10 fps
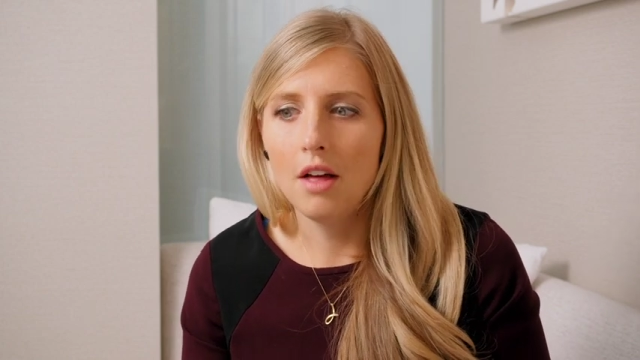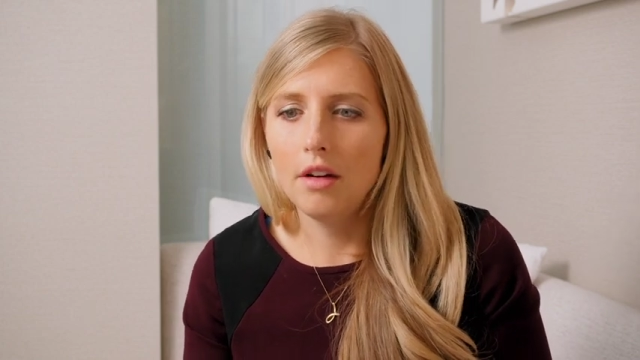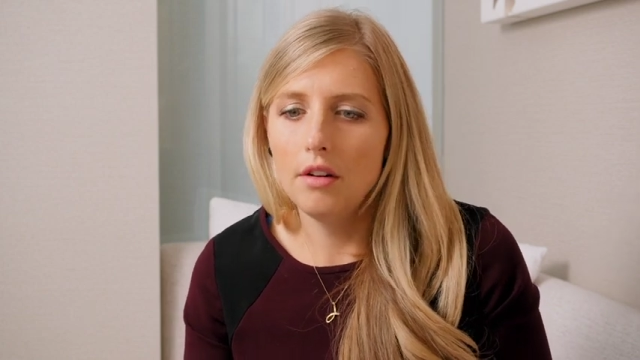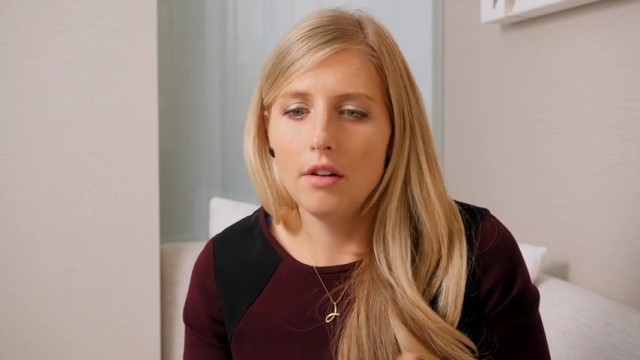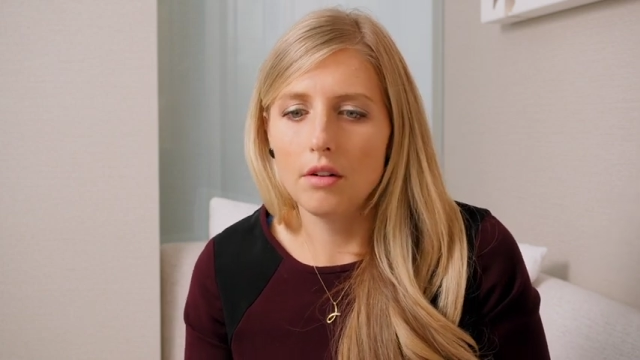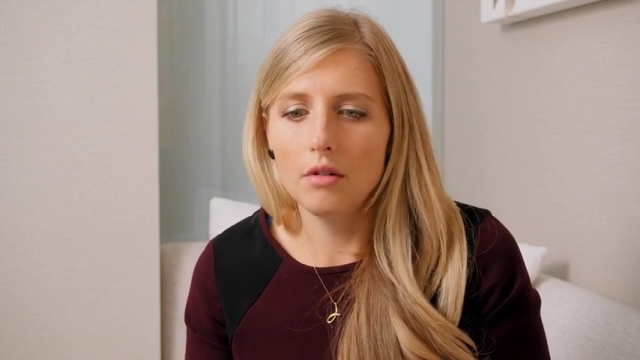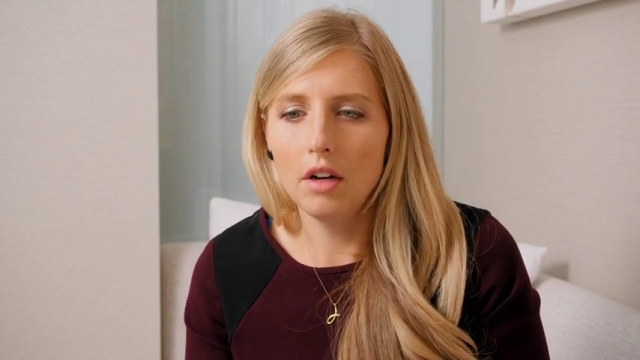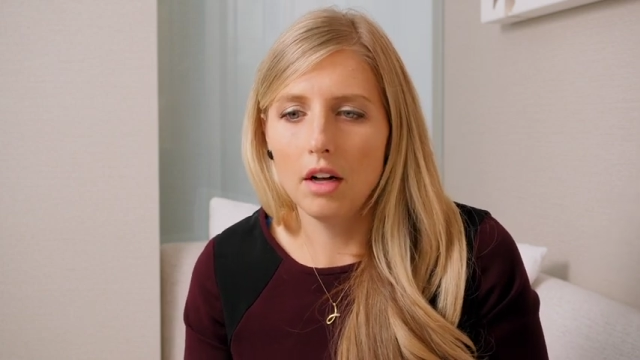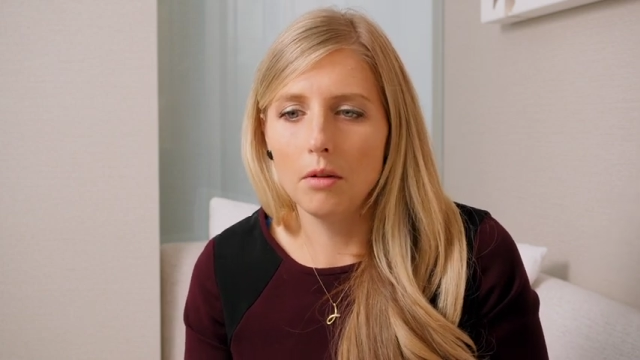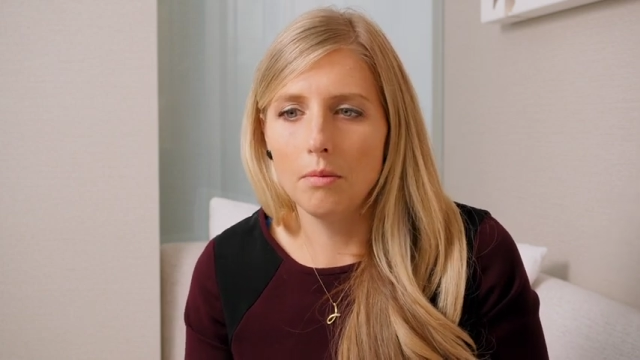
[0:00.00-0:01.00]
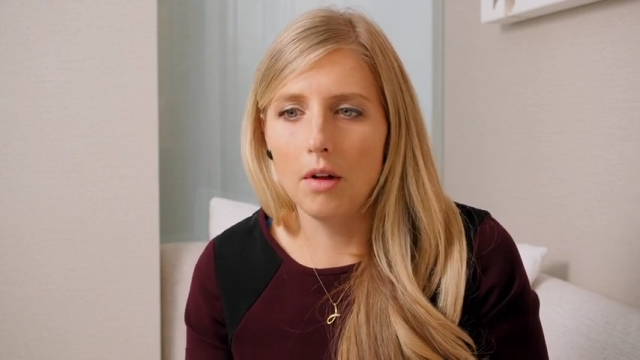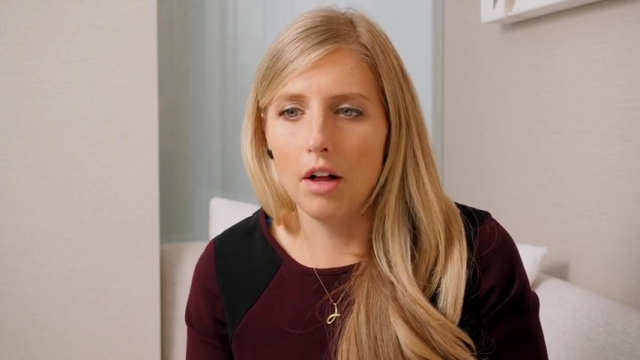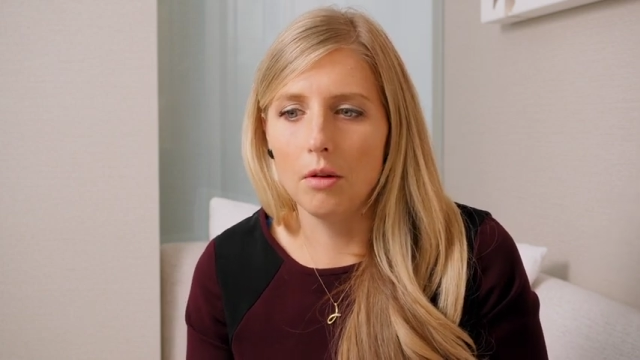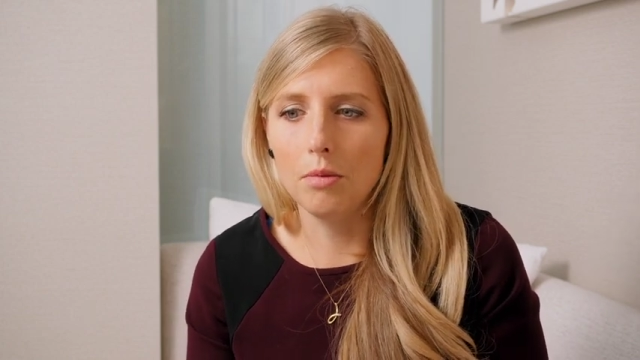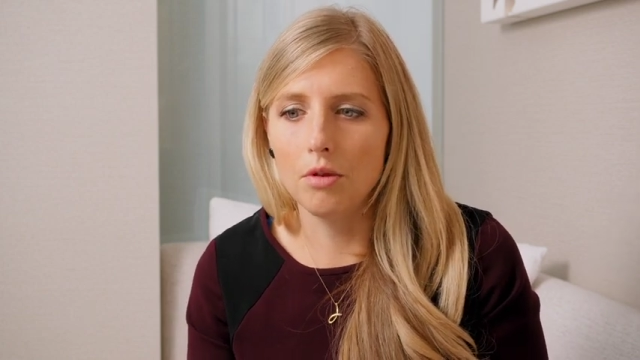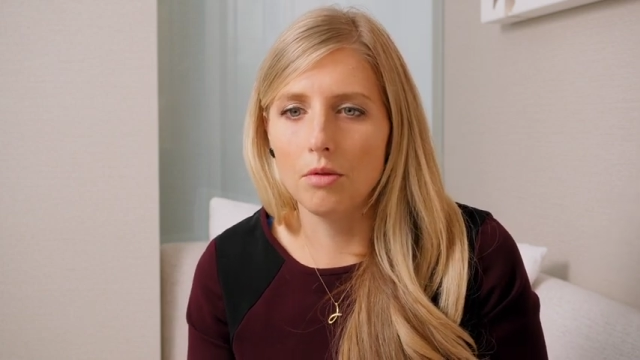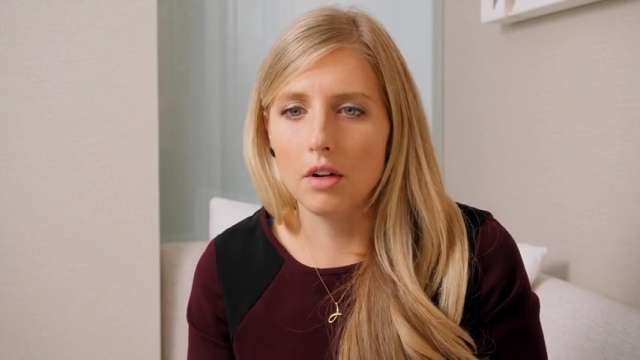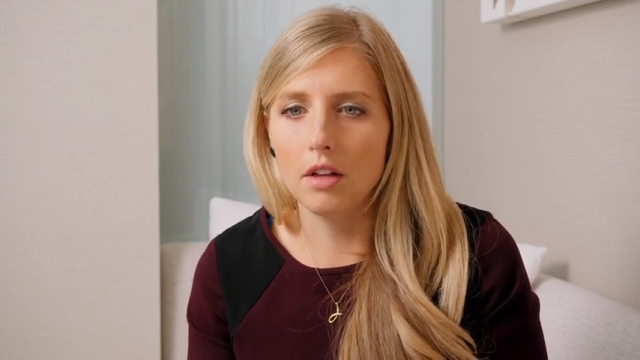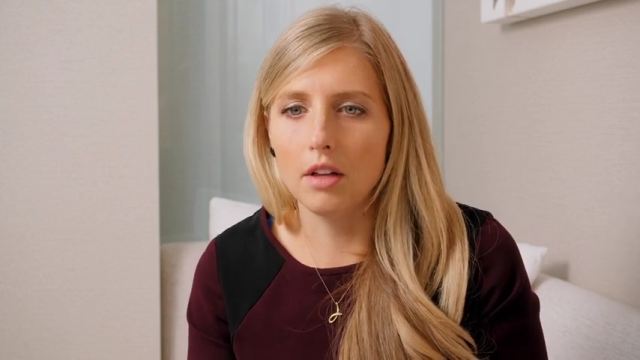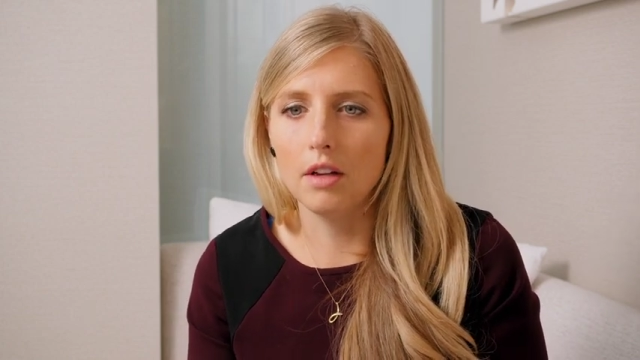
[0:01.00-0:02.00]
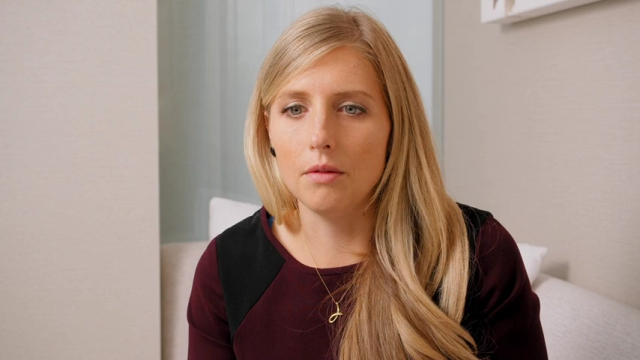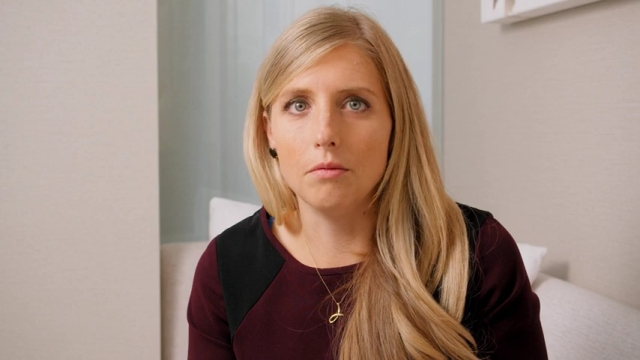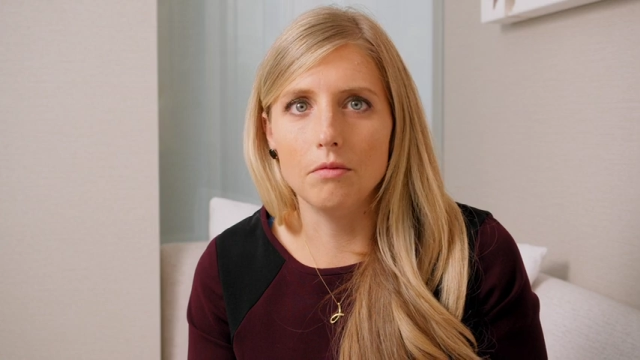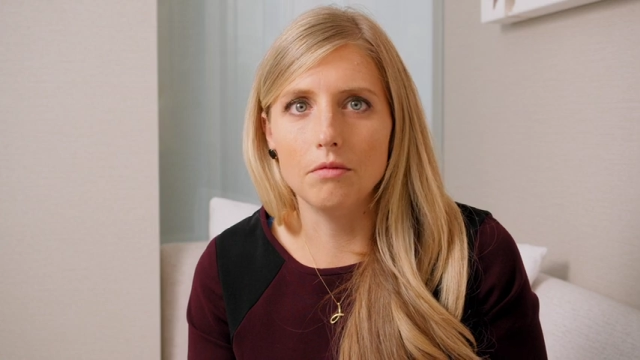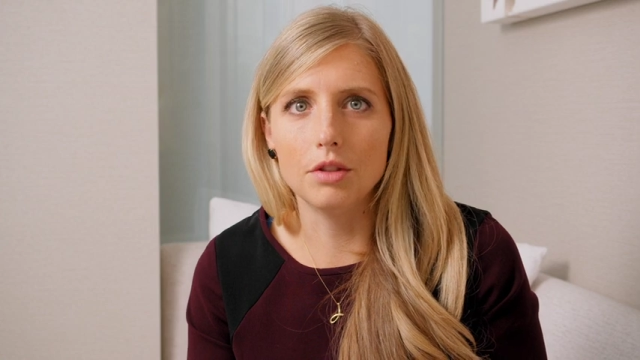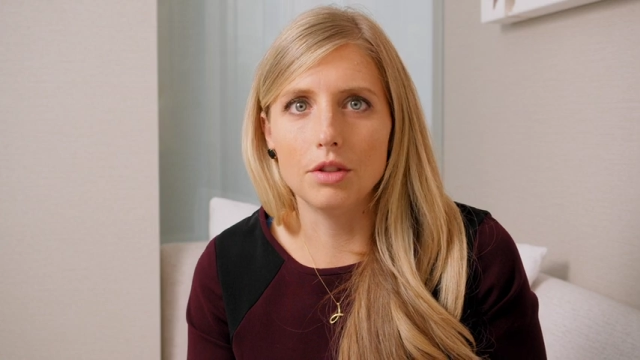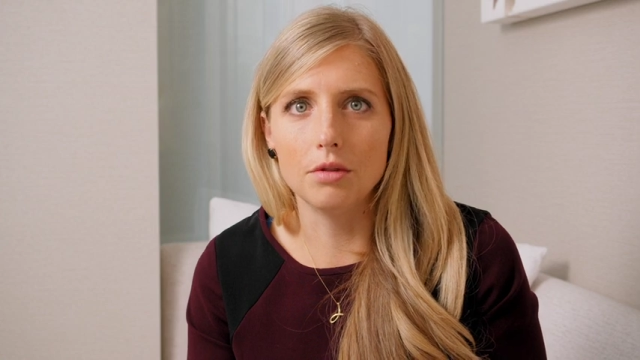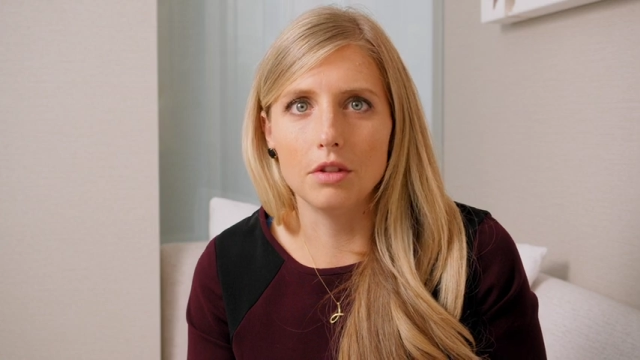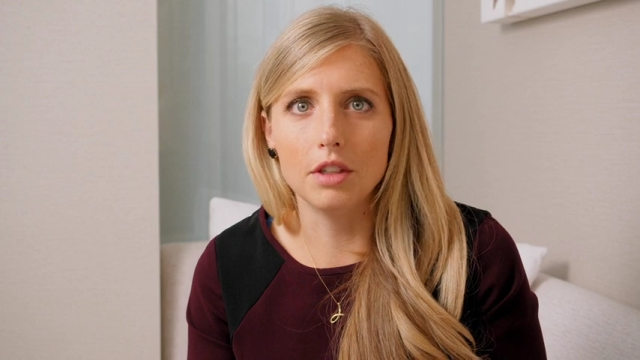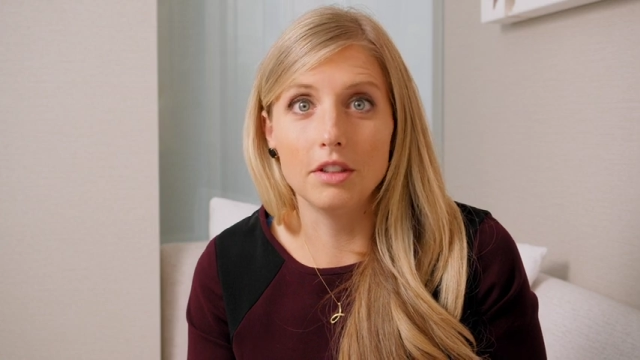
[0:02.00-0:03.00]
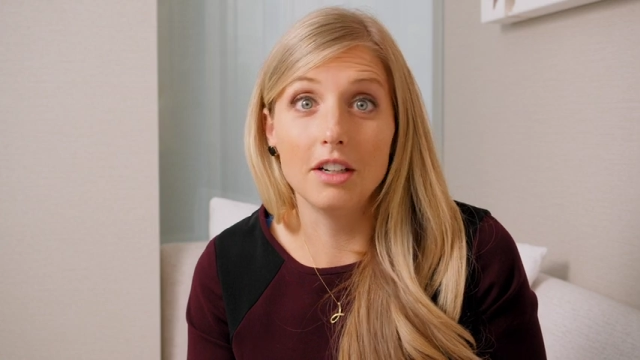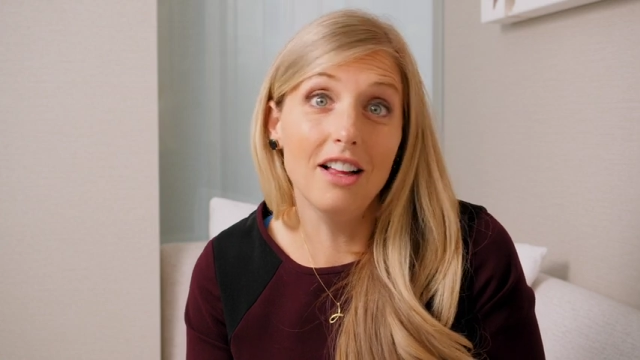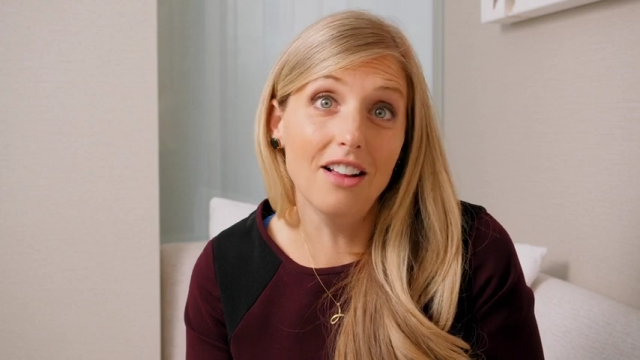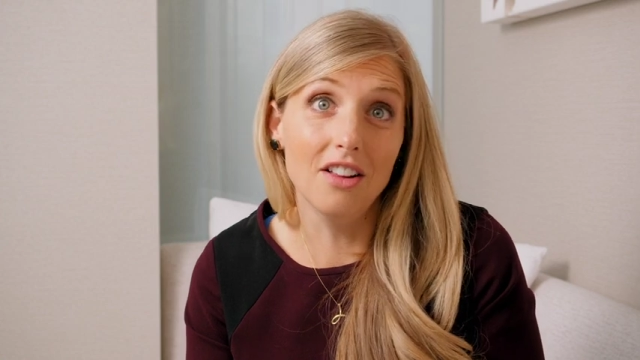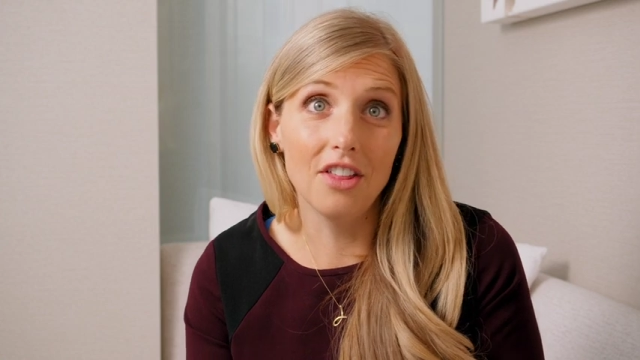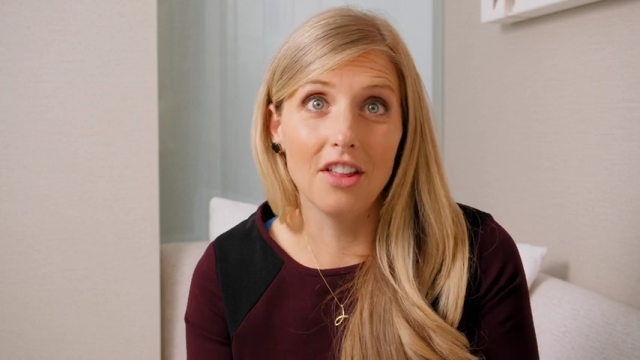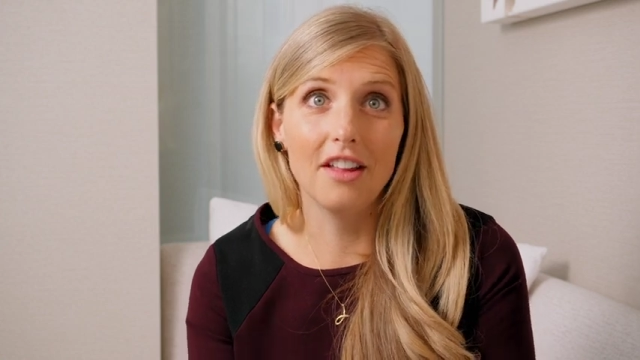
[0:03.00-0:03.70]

and help you really restore your dental health.